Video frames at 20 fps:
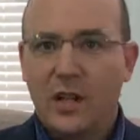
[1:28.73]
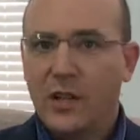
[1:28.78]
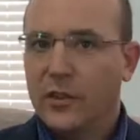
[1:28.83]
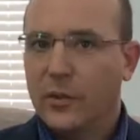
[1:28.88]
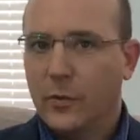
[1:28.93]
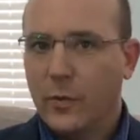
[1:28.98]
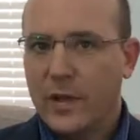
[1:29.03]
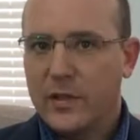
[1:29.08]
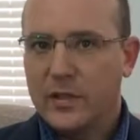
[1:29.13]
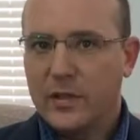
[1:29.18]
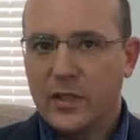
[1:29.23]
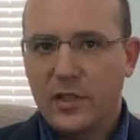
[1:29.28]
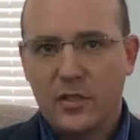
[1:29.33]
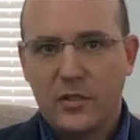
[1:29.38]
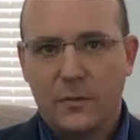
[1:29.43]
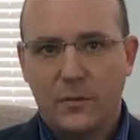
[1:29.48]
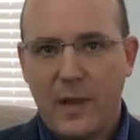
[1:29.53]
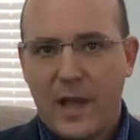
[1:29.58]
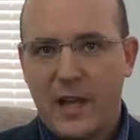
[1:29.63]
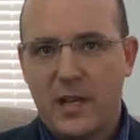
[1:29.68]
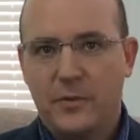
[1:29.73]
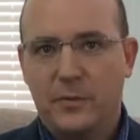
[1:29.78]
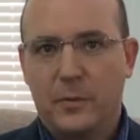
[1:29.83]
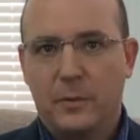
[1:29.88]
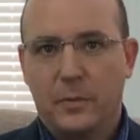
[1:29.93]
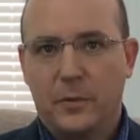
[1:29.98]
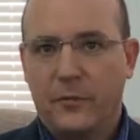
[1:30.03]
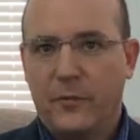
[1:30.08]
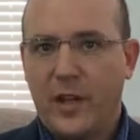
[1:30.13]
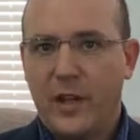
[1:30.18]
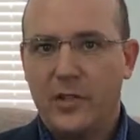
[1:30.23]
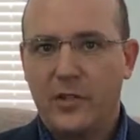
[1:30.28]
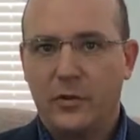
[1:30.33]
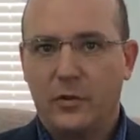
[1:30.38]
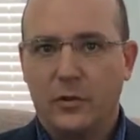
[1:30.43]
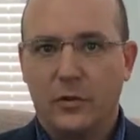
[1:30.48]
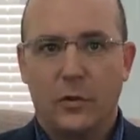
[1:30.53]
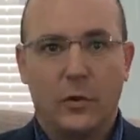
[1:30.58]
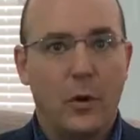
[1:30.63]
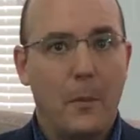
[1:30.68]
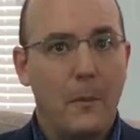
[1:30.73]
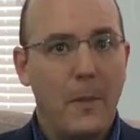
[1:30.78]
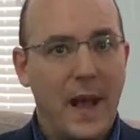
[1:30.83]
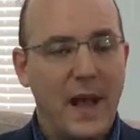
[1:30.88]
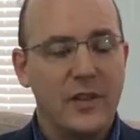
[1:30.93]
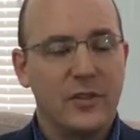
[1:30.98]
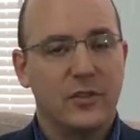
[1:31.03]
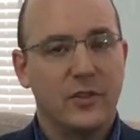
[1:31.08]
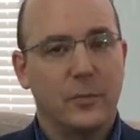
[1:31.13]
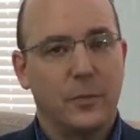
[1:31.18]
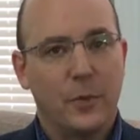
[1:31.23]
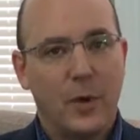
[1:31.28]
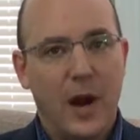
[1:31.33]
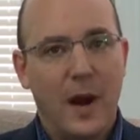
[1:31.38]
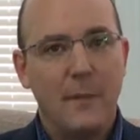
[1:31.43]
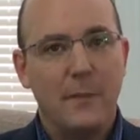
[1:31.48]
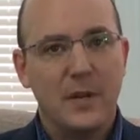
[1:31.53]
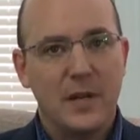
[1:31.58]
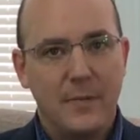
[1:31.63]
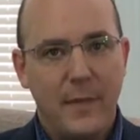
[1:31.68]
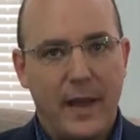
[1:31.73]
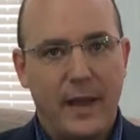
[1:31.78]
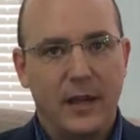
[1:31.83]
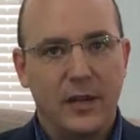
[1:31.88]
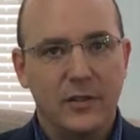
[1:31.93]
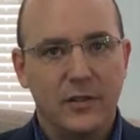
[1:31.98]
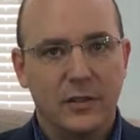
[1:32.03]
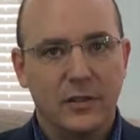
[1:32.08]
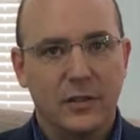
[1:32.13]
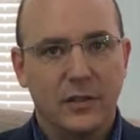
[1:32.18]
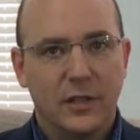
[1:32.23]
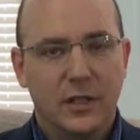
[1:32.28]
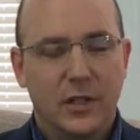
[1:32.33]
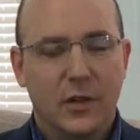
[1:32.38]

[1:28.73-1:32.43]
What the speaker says: the Residential Management Professional or Master Property Manager